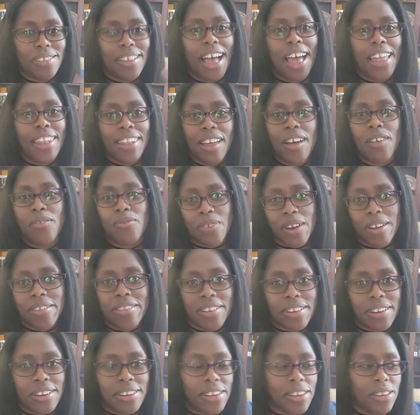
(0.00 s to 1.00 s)
I love
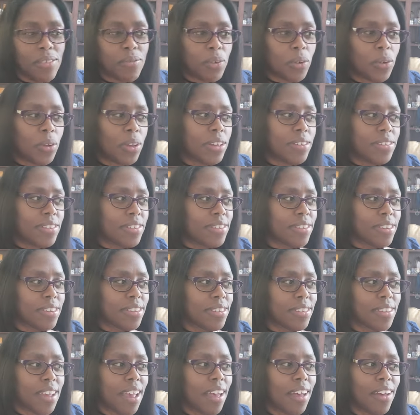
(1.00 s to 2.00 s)
Resident Evil. It's
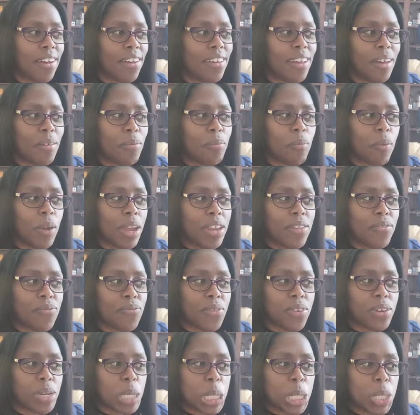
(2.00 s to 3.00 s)
just, uh, I'm waiting
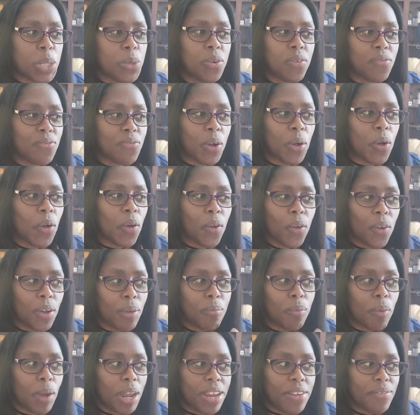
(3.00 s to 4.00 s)
for the shoe to fall.
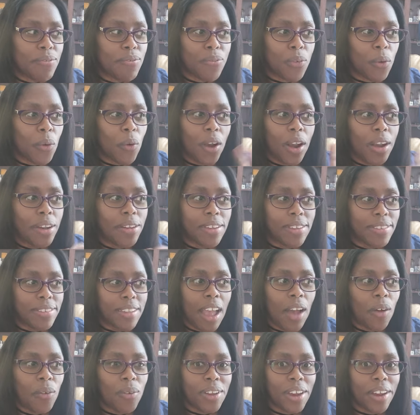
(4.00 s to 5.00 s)
I'm waiting for it. It's
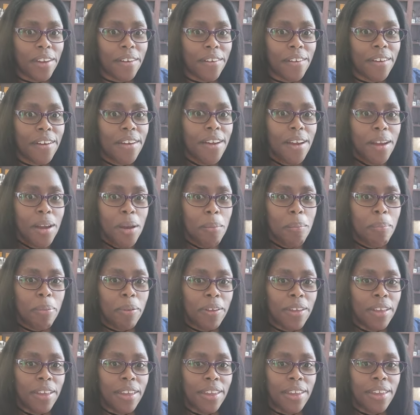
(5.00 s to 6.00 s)
out there.
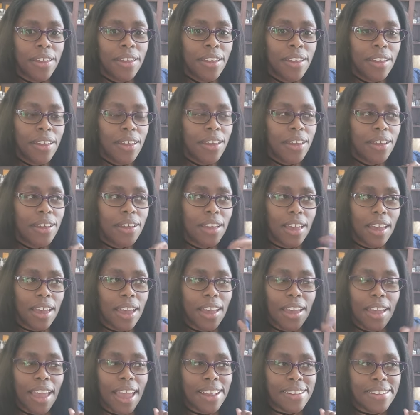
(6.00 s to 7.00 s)
But
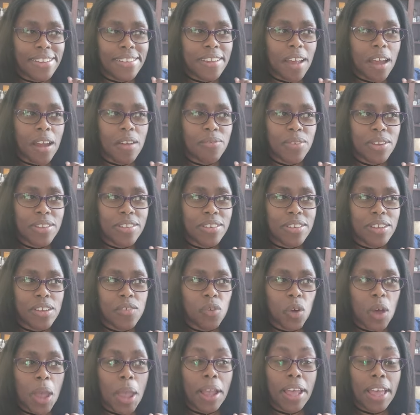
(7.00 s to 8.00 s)
at the time, Resident
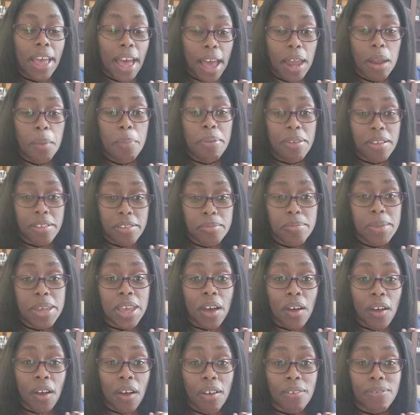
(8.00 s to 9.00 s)
Evil had kind of pissed
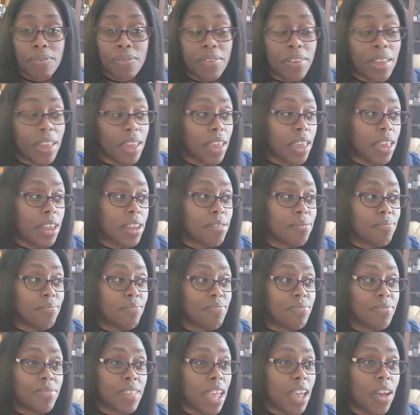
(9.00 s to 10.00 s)
me off.
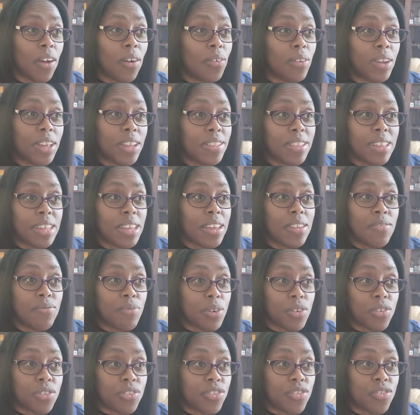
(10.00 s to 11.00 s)
And now the
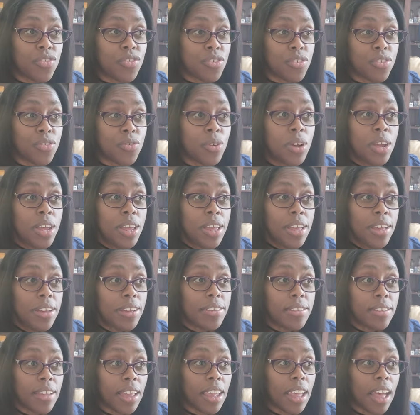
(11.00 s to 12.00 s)
inverse is true.
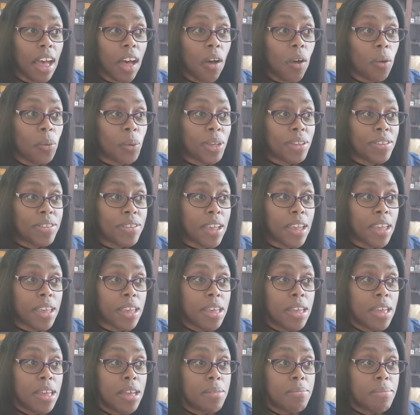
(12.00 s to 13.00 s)
Because like I always
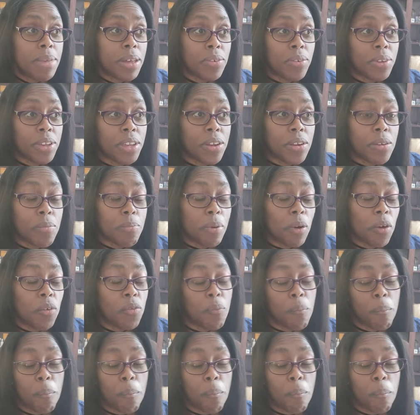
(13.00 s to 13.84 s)
say, Metal Gear both